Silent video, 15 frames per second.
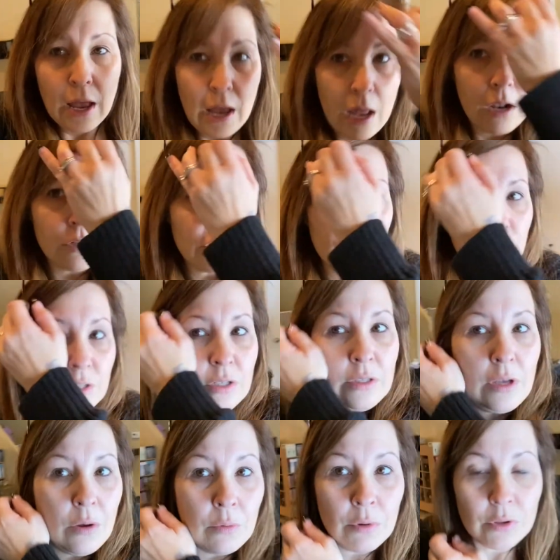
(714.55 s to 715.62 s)
and I'll just sit
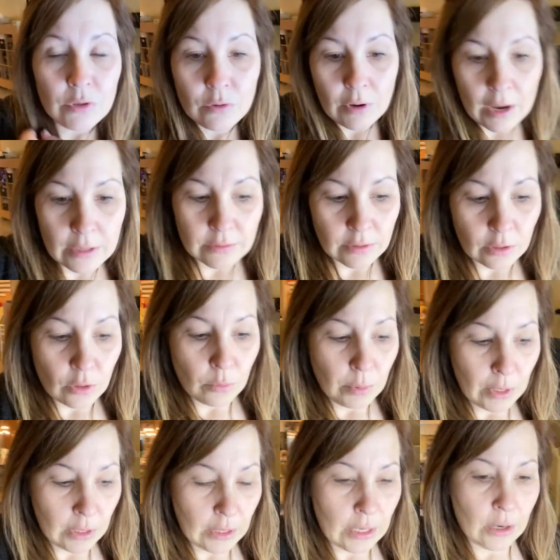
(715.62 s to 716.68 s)
down with you guys a little
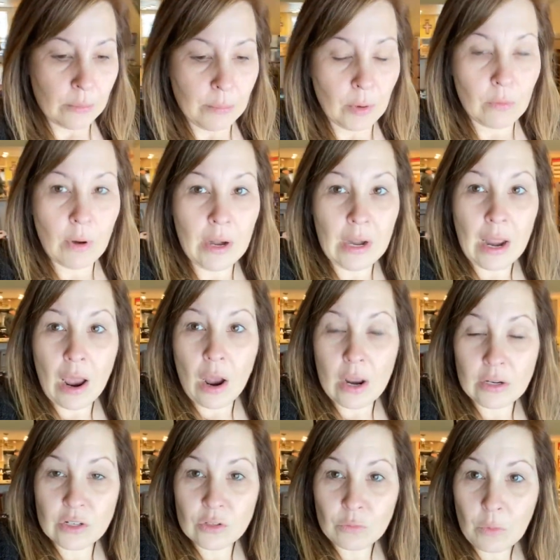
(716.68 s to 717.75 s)
bit later, but right now I
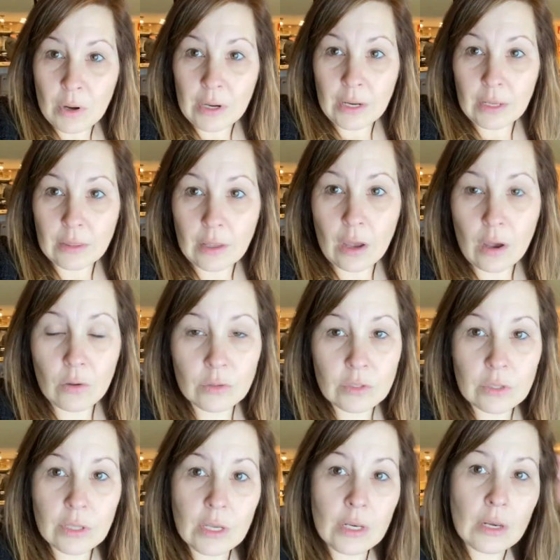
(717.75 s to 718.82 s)
just want to get the house
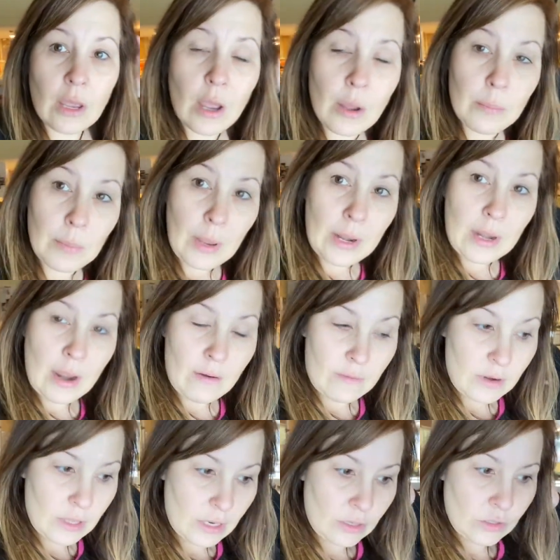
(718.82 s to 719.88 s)
cleaned up and
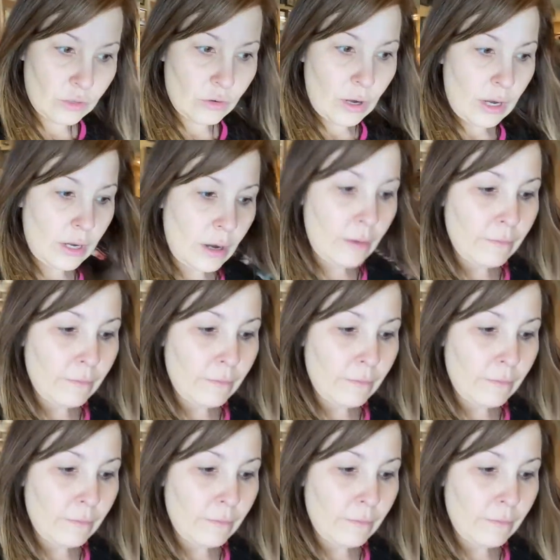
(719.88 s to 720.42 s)
everything straightened up